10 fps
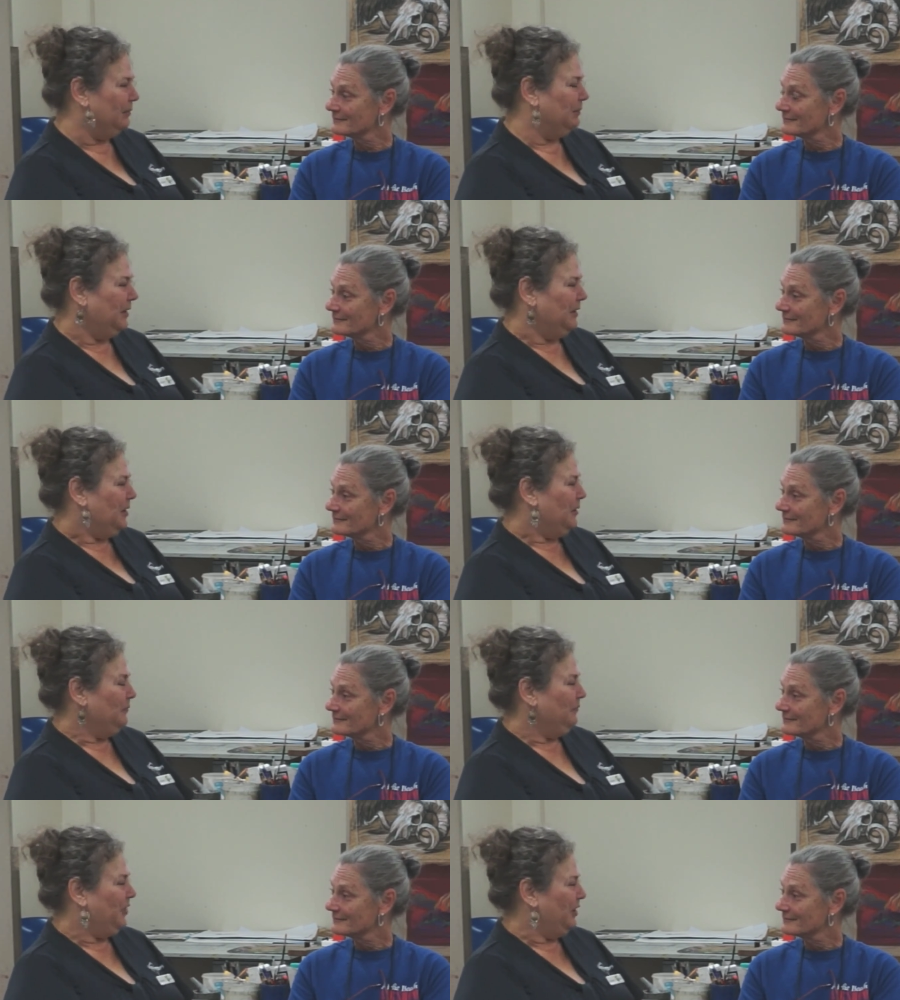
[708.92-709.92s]
Speaker 1: Um,
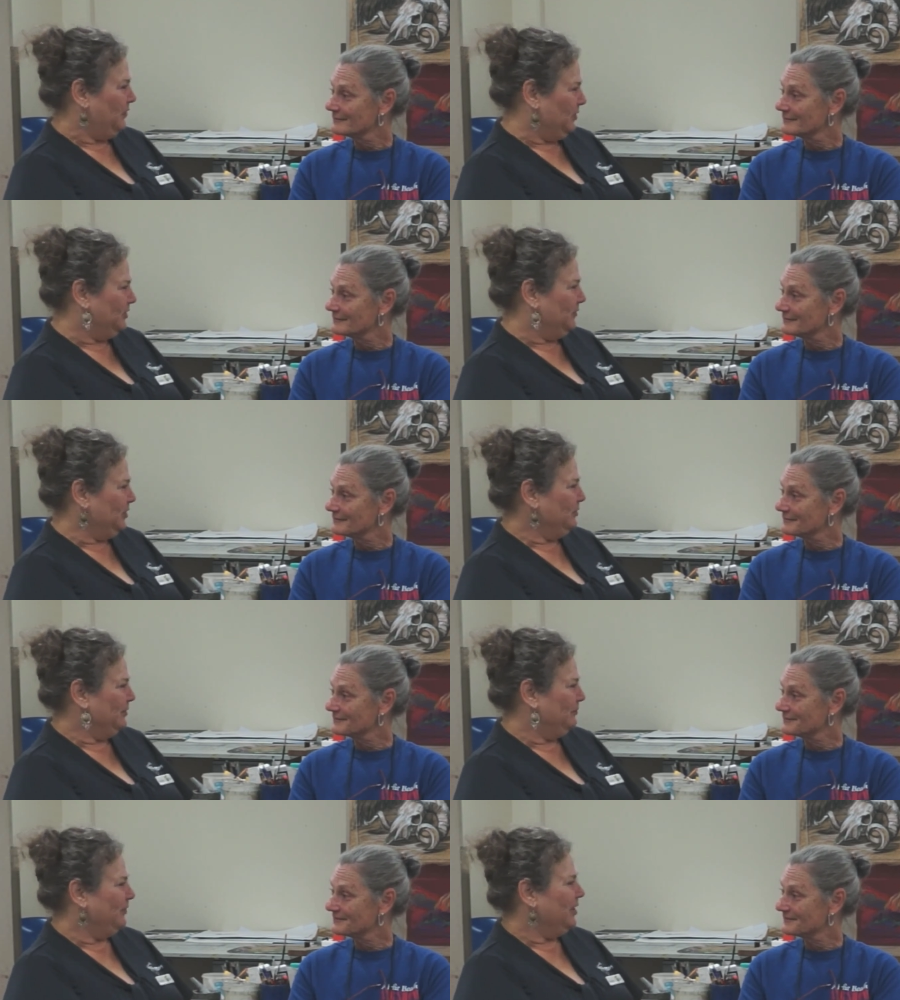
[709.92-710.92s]
I'm very fond of you.
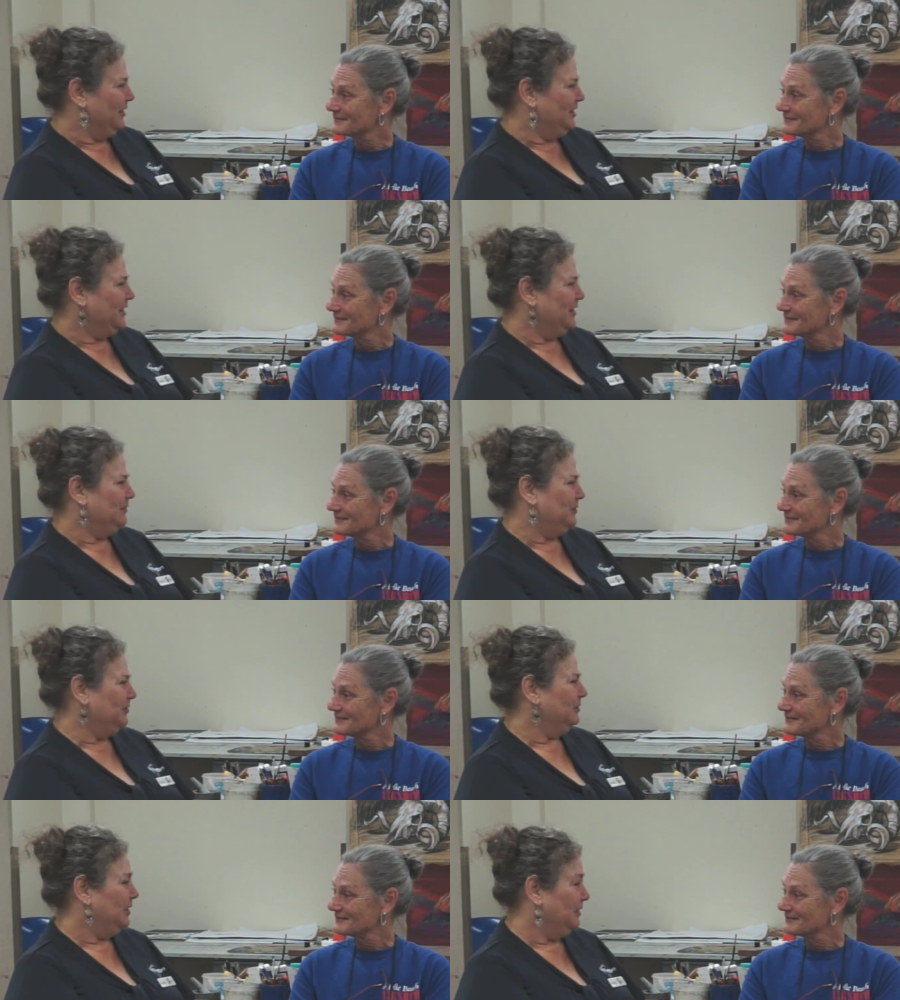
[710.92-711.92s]
We've known each other
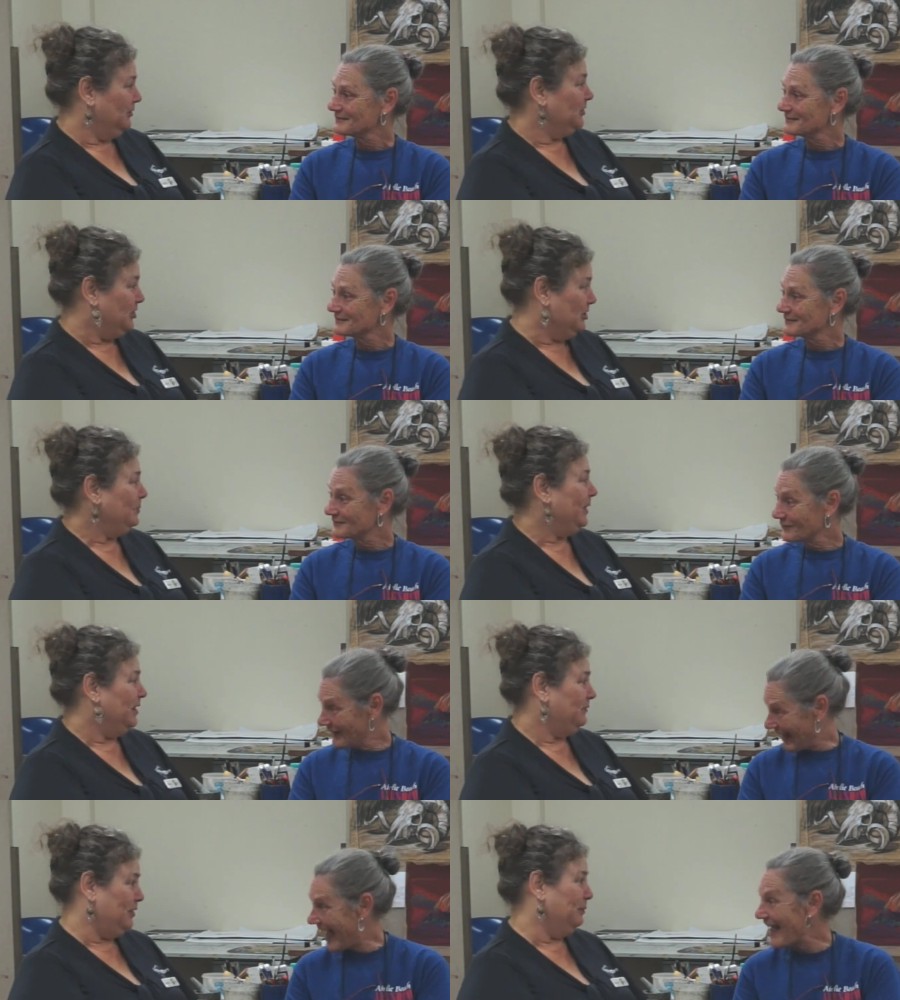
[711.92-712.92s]
for a long time now,
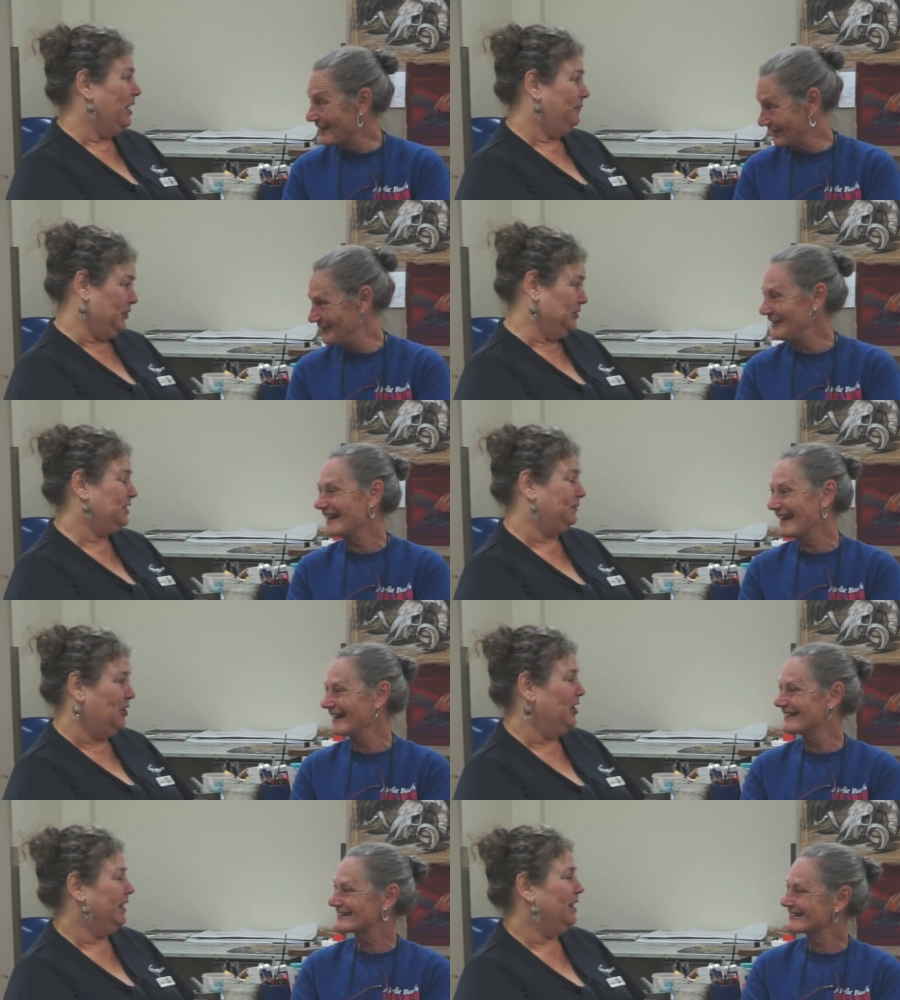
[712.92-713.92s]
we from have, that first yes.
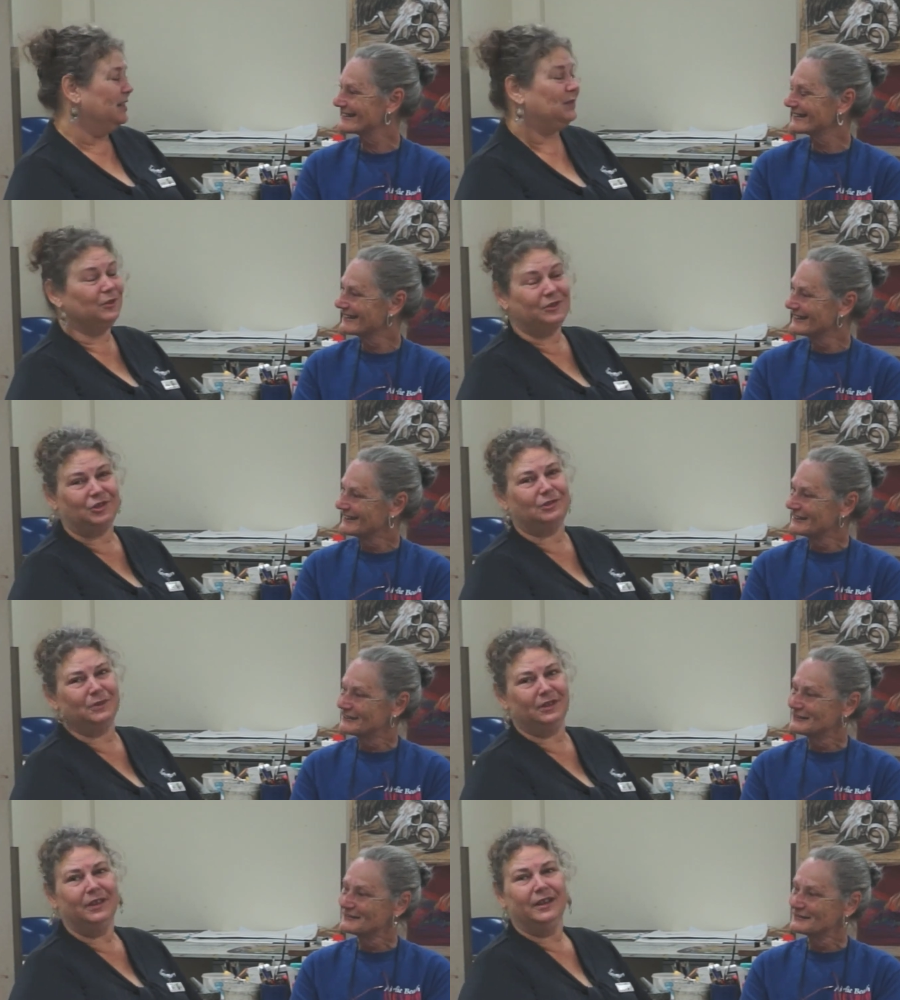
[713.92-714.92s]
flying arts
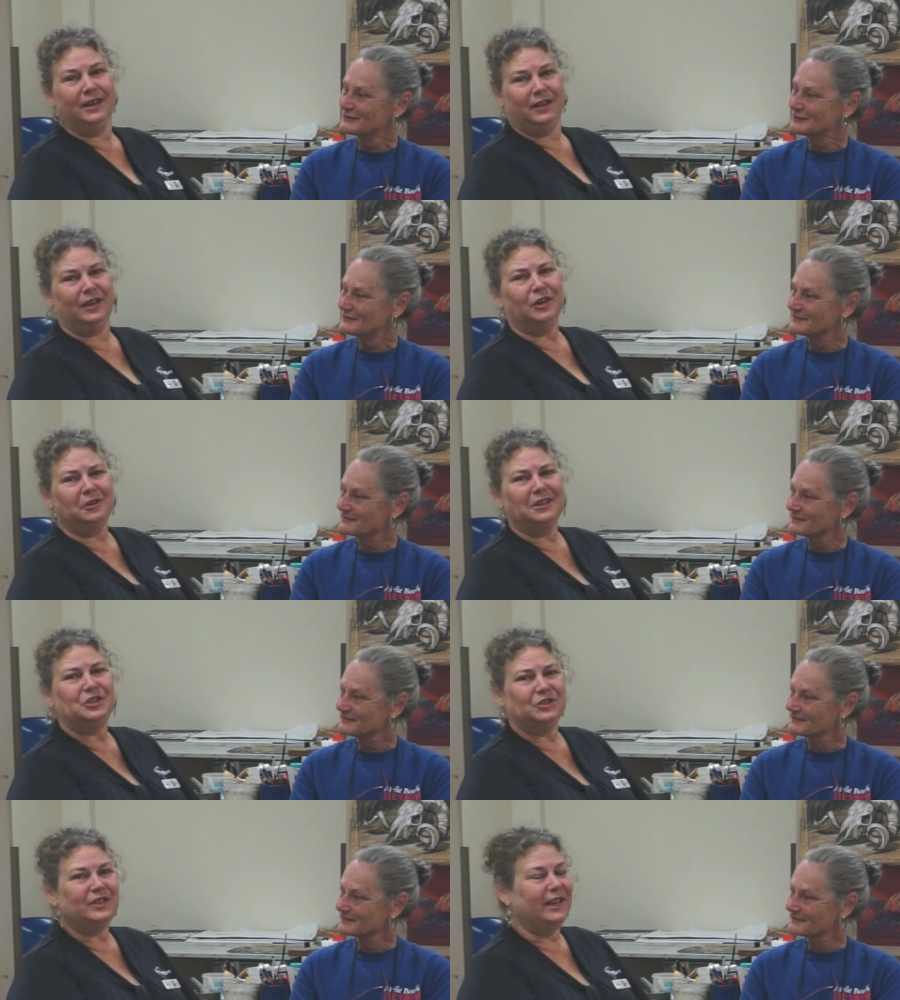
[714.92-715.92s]
workshop in, in the early
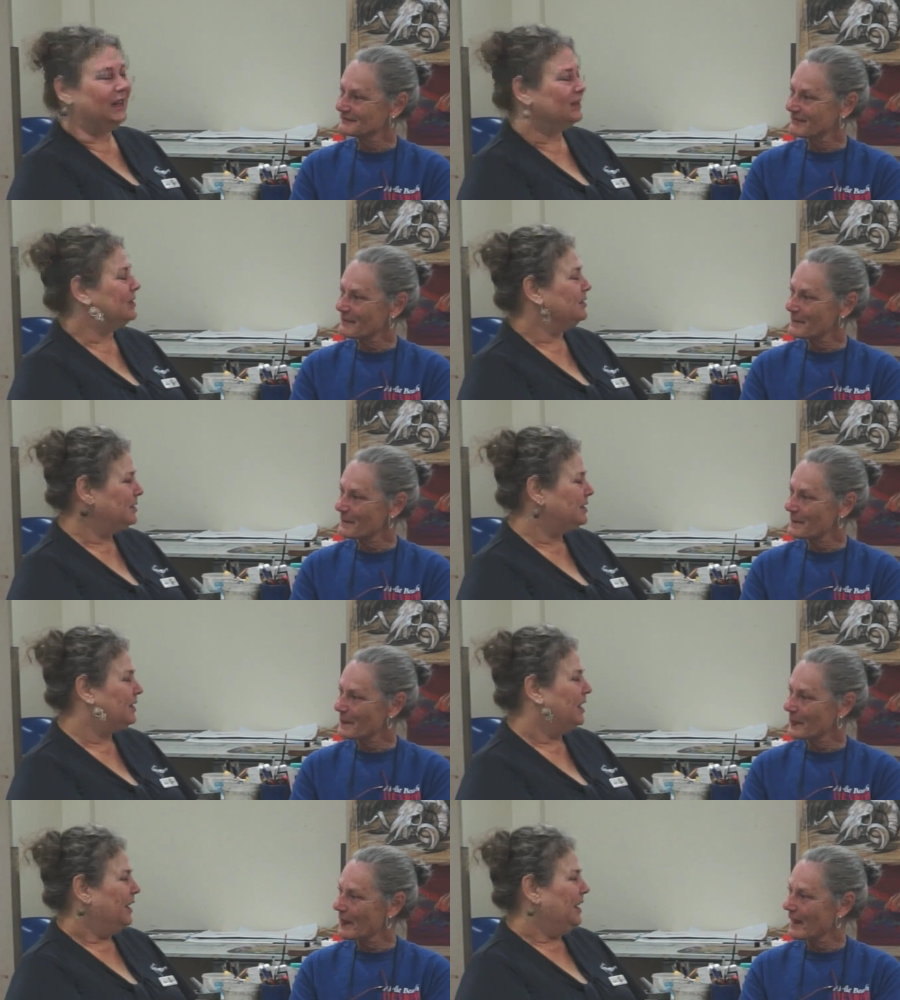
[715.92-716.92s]
2000s.